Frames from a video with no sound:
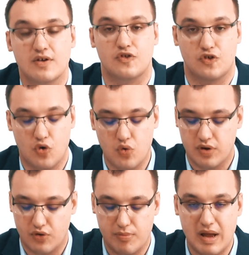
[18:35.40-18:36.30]

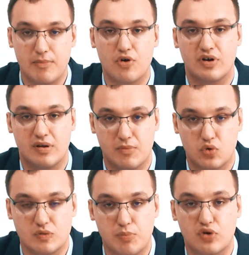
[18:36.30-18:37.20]
So remember, the
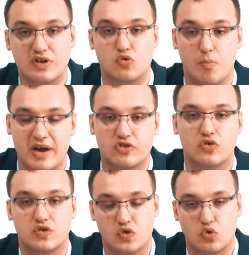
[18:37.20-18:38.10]
most important is to
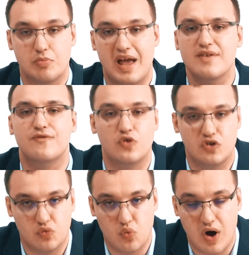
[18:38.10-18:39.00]
measure the sodium
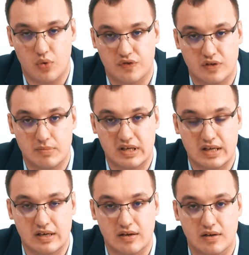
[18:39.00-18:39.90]
every two hours in the
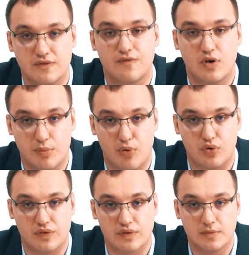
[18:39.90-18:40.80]
beginning. It's very
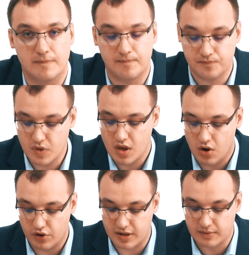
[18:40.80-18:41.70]
important.
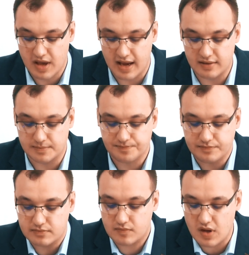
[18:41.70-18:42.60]
Okay, and
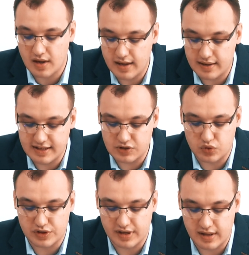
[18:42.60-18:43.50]
uh, this
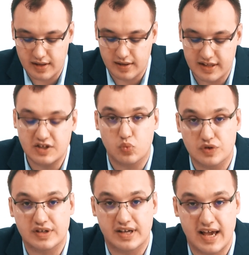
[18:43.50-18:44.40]
was a this
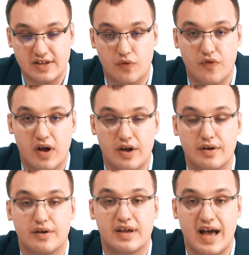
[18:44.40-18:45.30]
was a case of
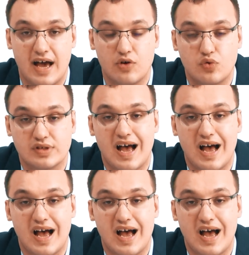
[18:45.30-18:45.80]
a guy who is